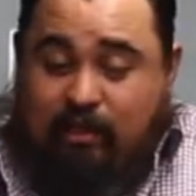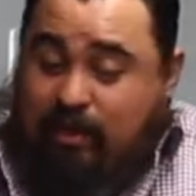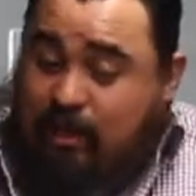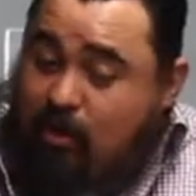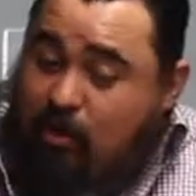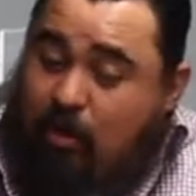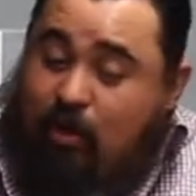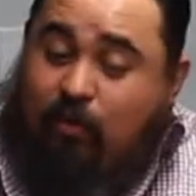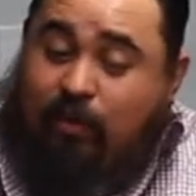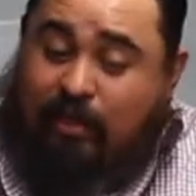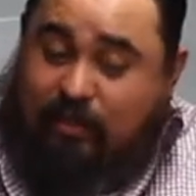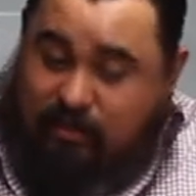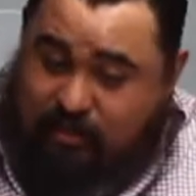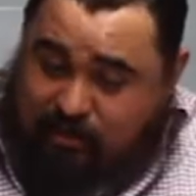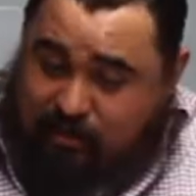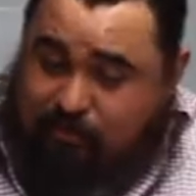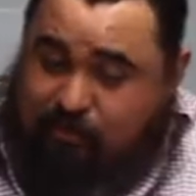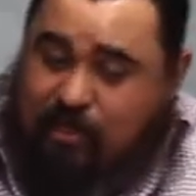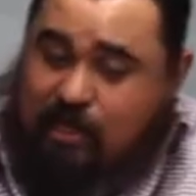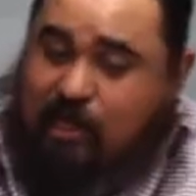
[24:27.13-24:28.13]
Not always.
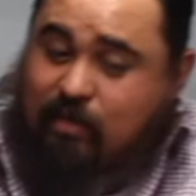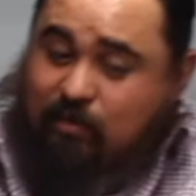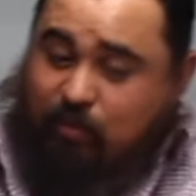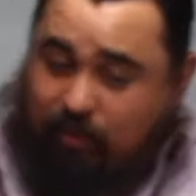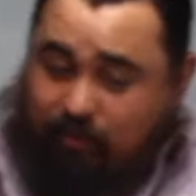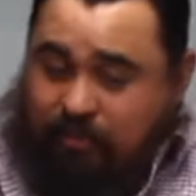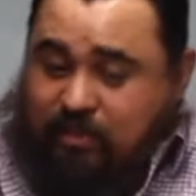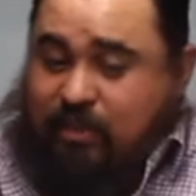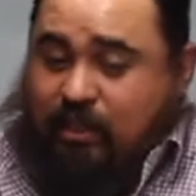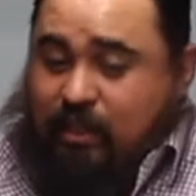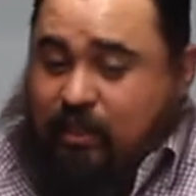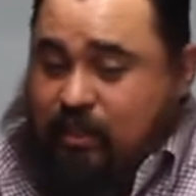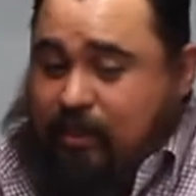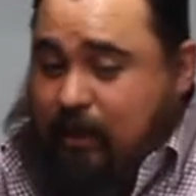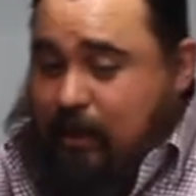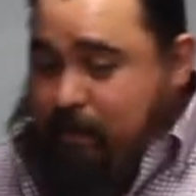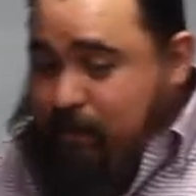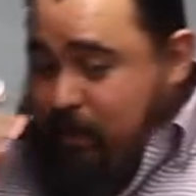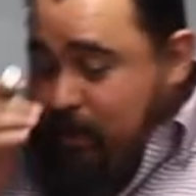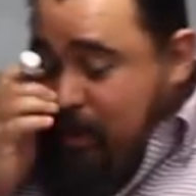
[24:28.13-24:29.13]
Sometimes we've seen
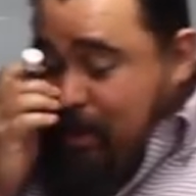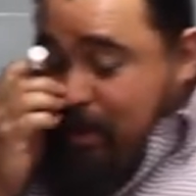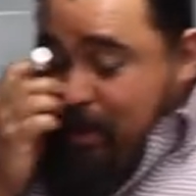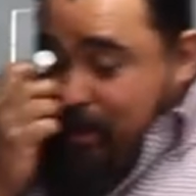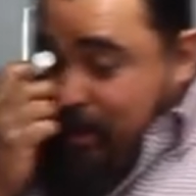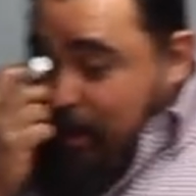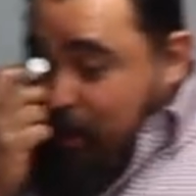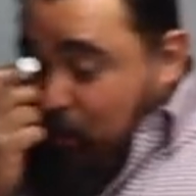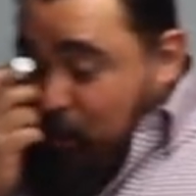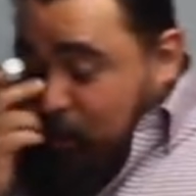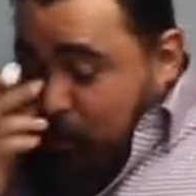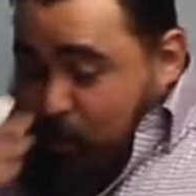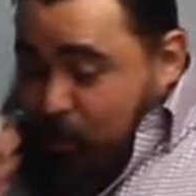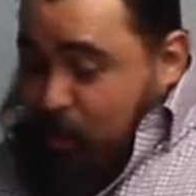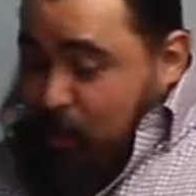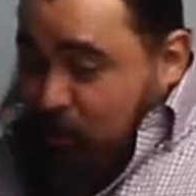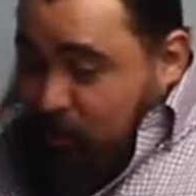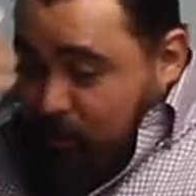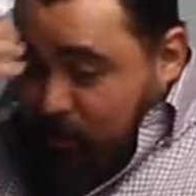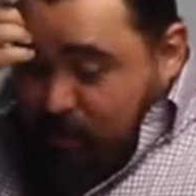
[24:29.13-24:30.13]
it that we
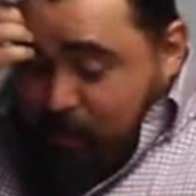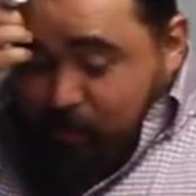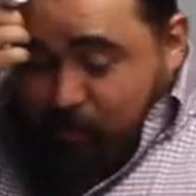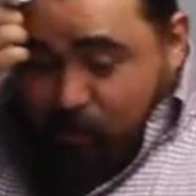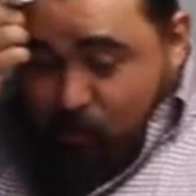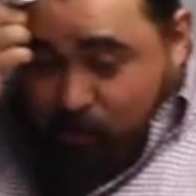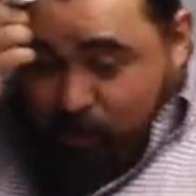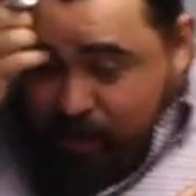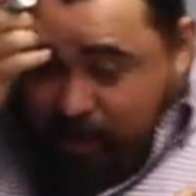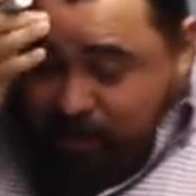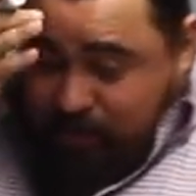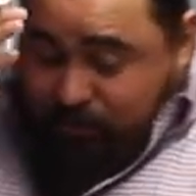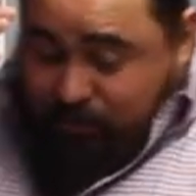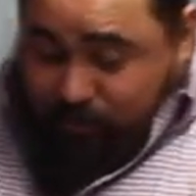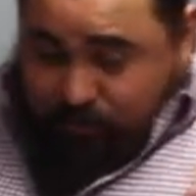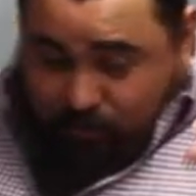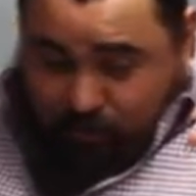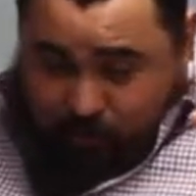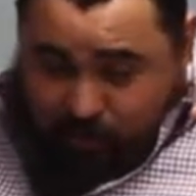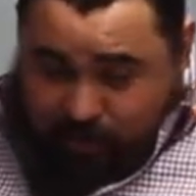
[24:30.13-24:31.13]
pray over them and we ask
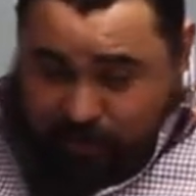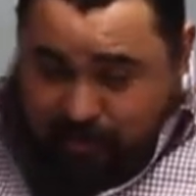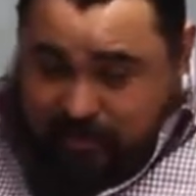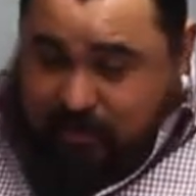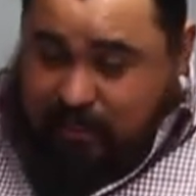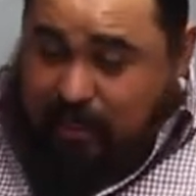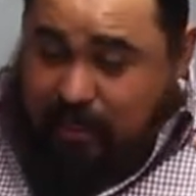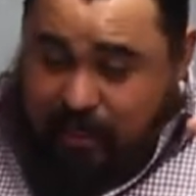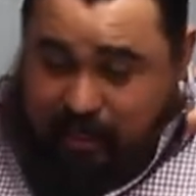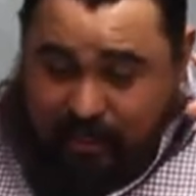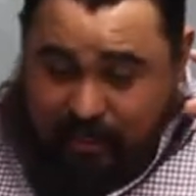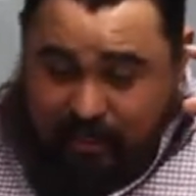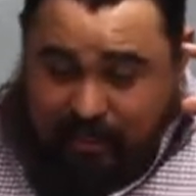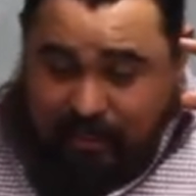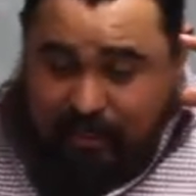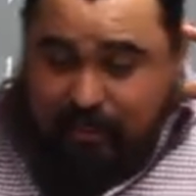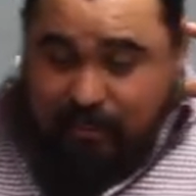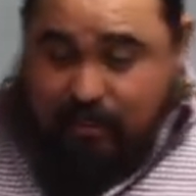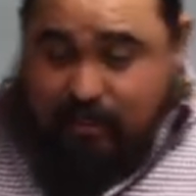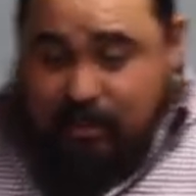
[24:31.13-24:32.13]
God, and
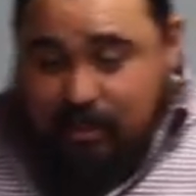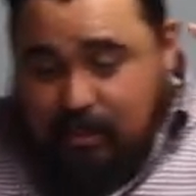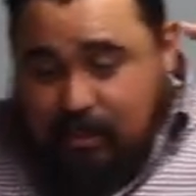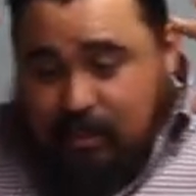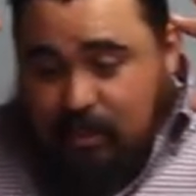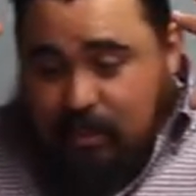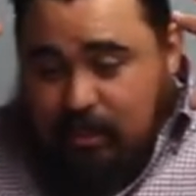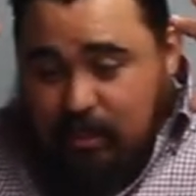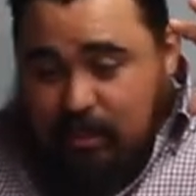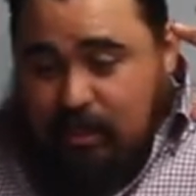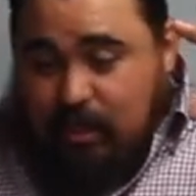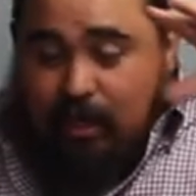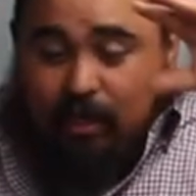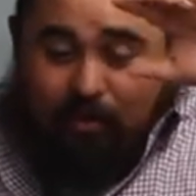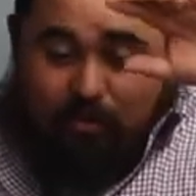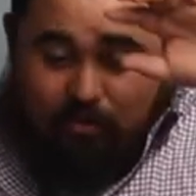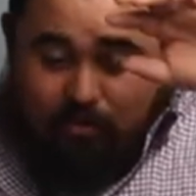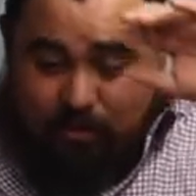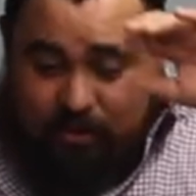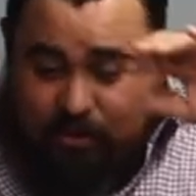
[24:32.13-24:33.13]
God
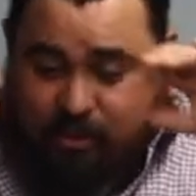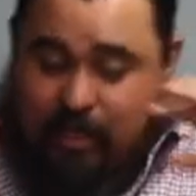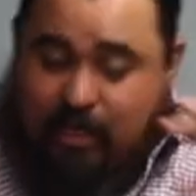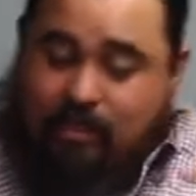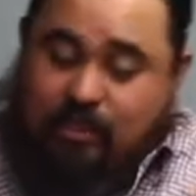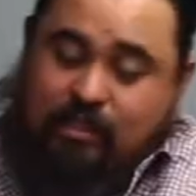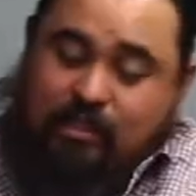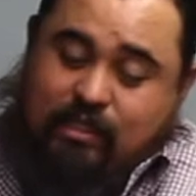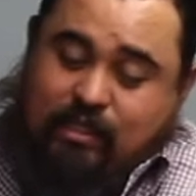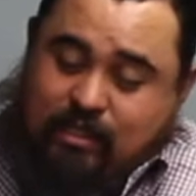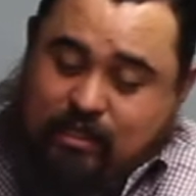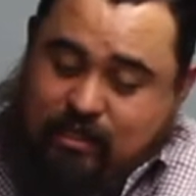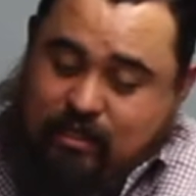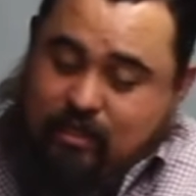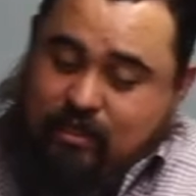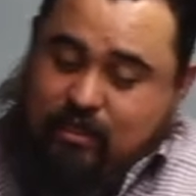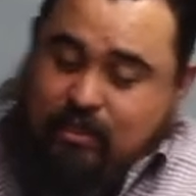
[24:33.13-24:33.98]
heals. Yes,